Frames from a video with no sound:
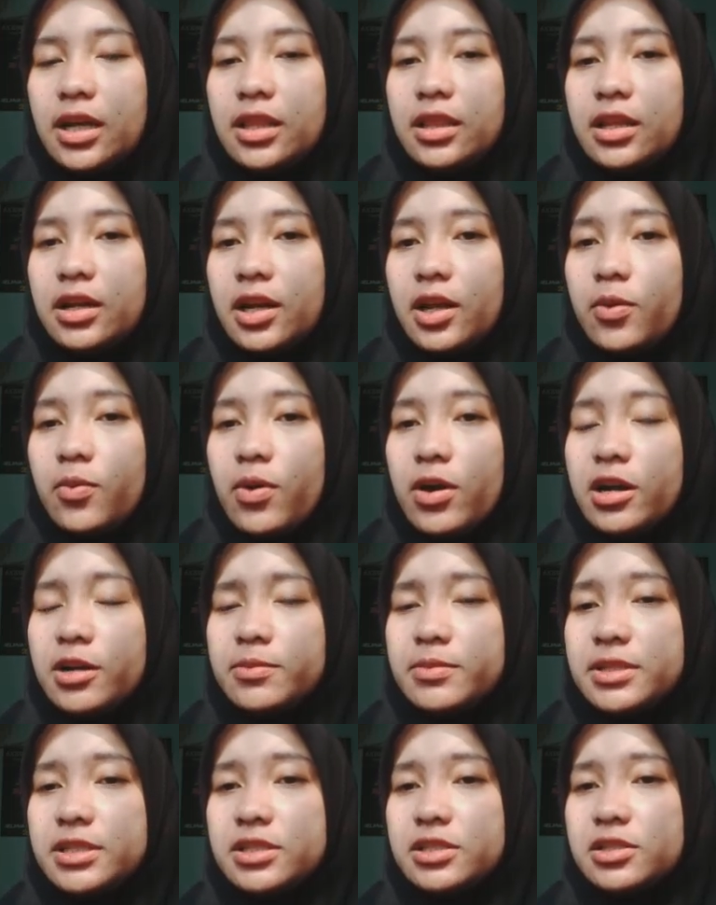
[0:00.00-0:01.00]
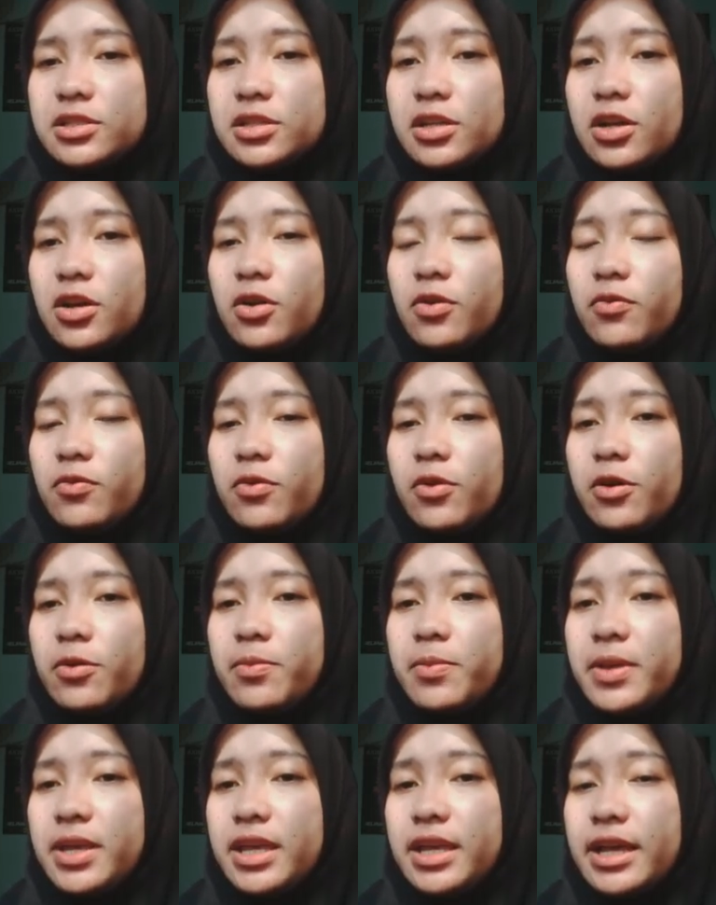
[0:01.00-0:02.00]
The requirements for
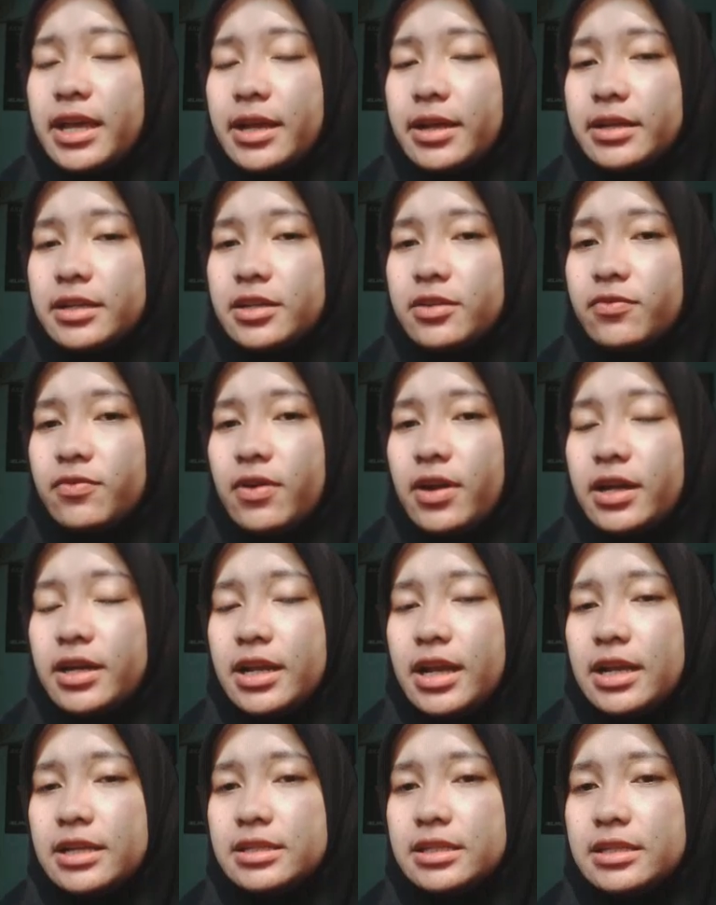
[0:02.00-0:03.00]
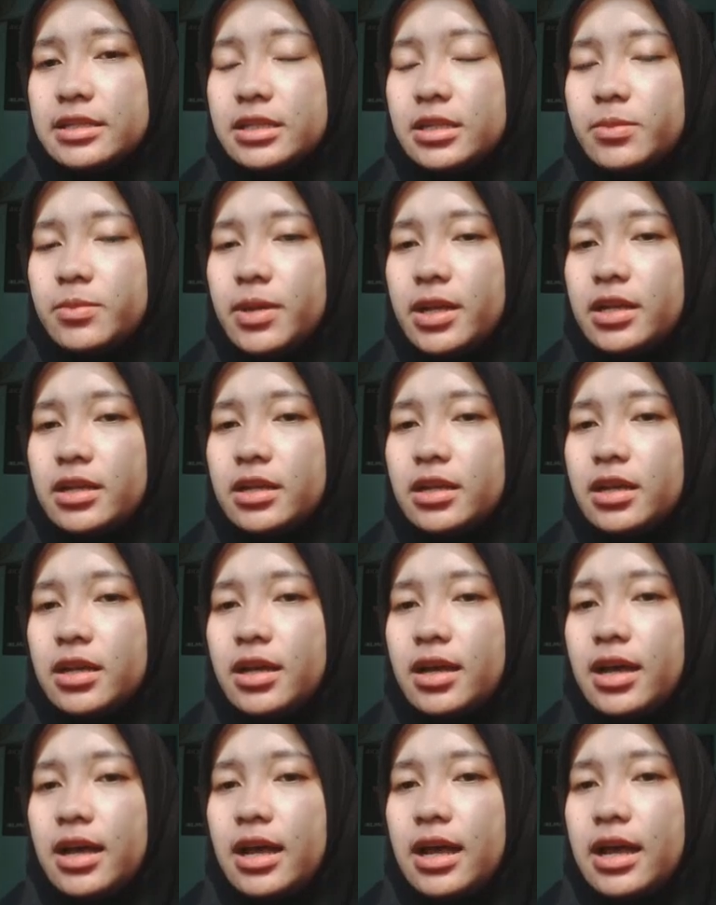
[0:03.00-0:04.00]
being defined as a seaman
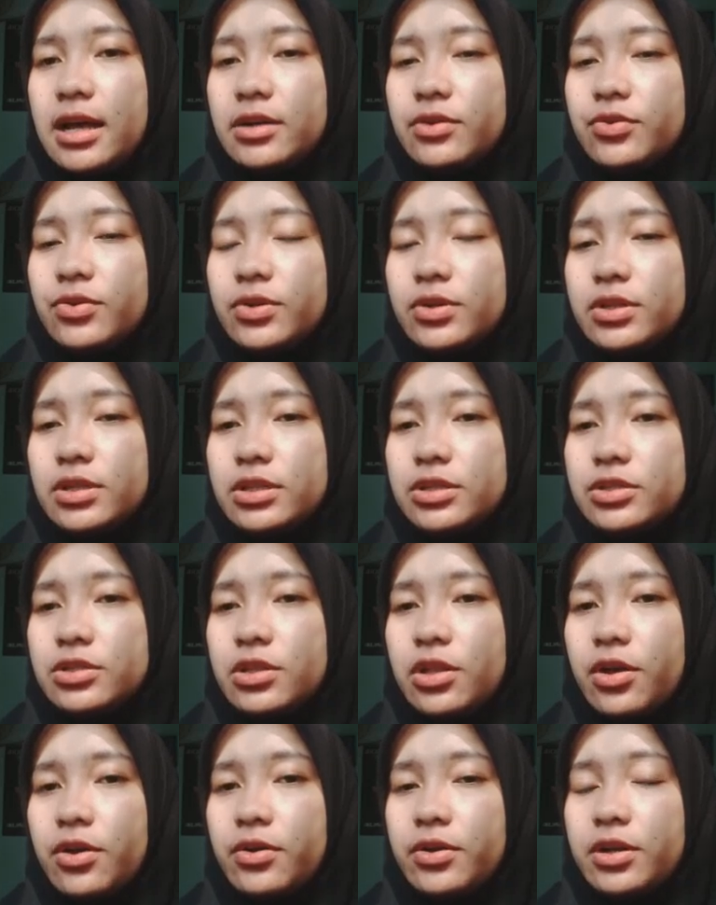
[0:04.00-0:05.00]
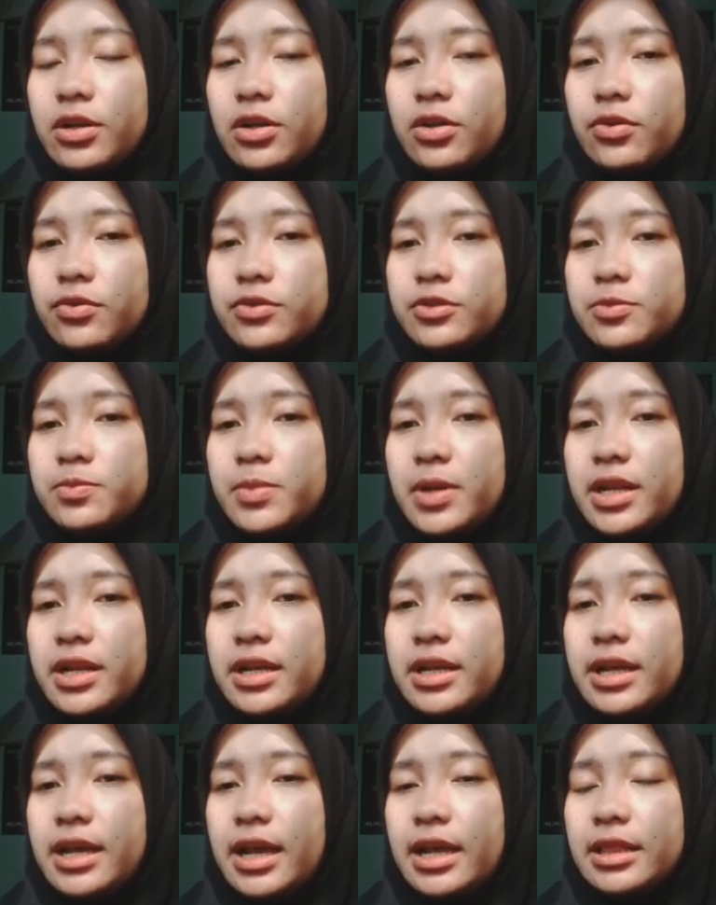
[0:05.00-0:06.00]
under this law include
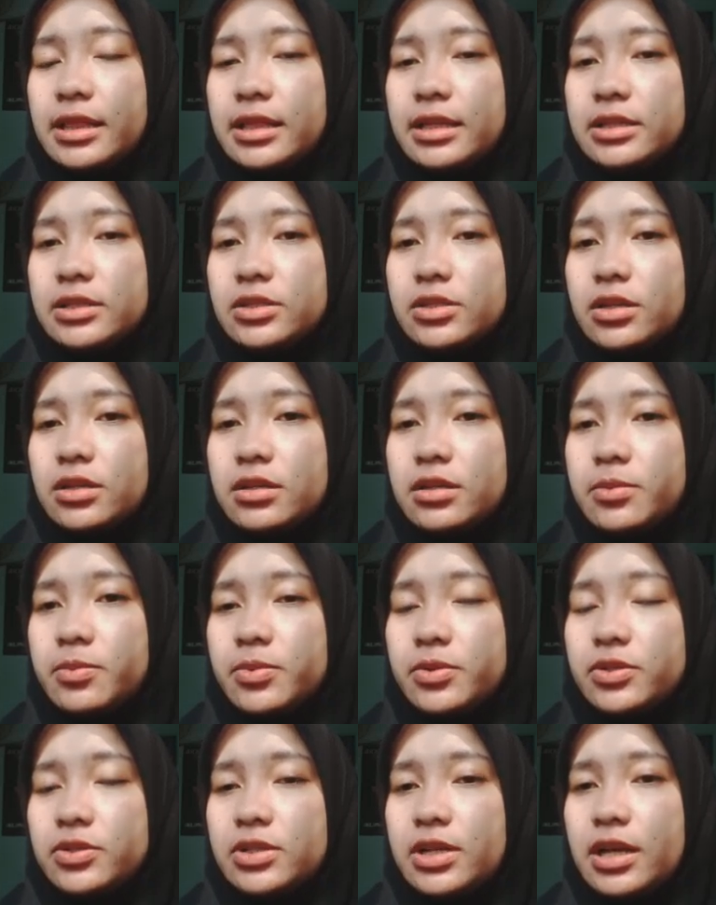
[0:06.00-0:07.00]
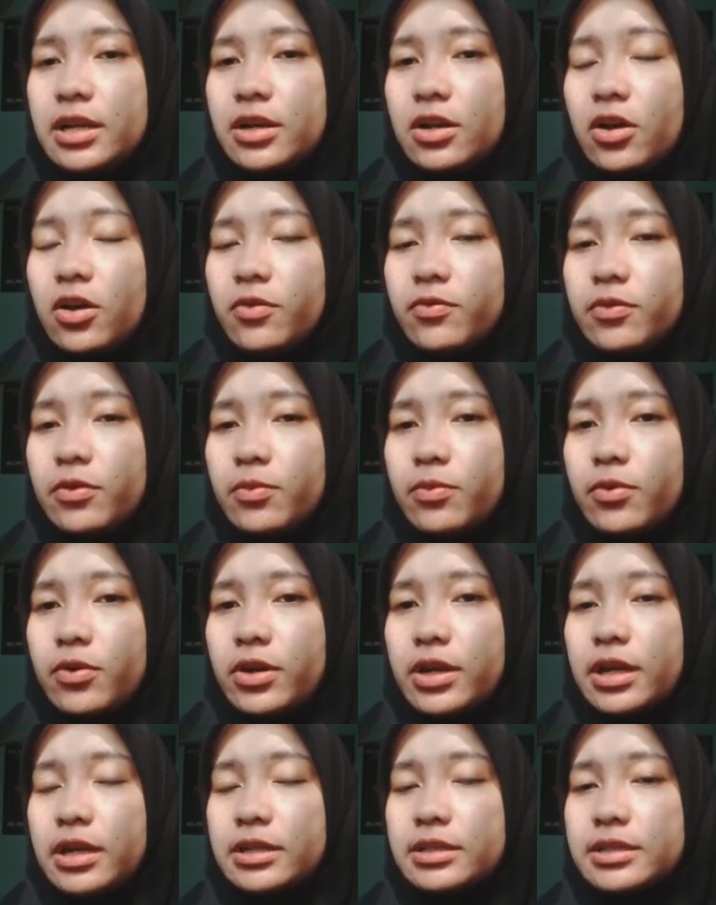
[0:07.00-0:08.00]
spending at least 30% of your
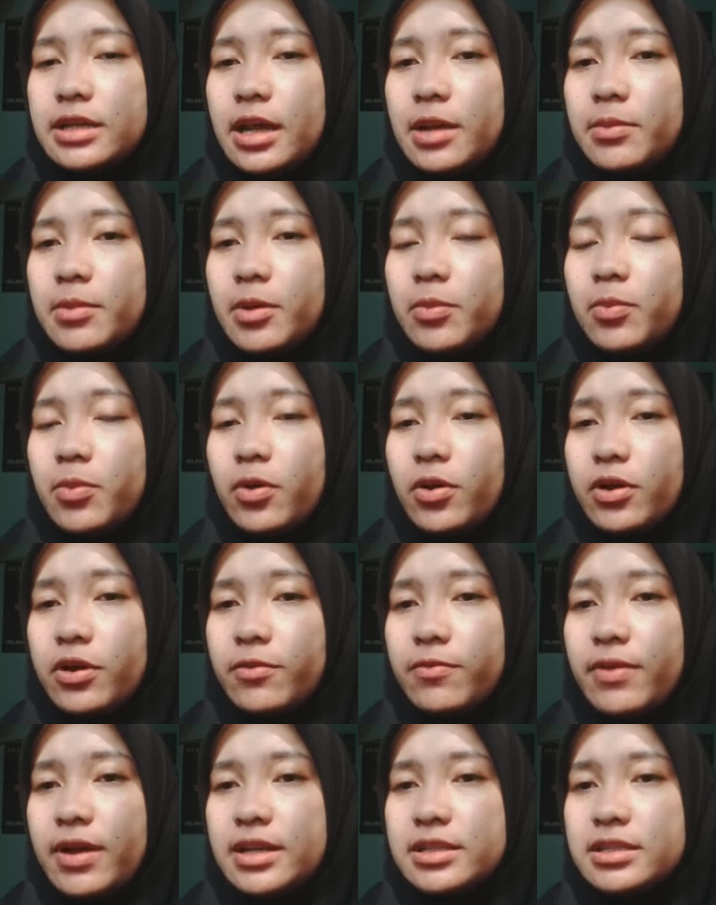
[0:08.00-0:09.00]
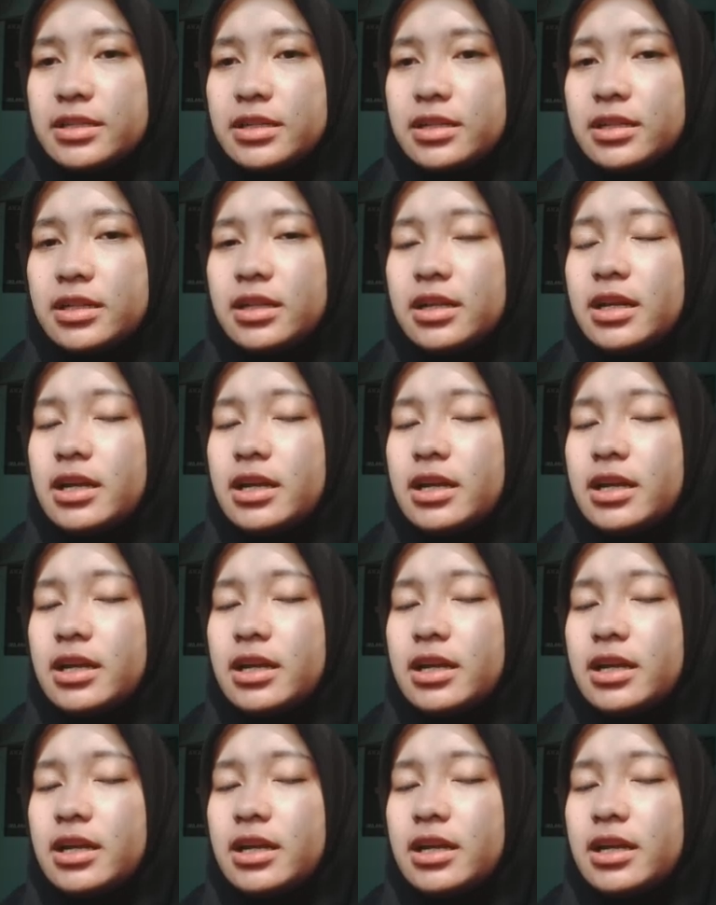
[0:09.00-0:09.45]
working time aboard a vessel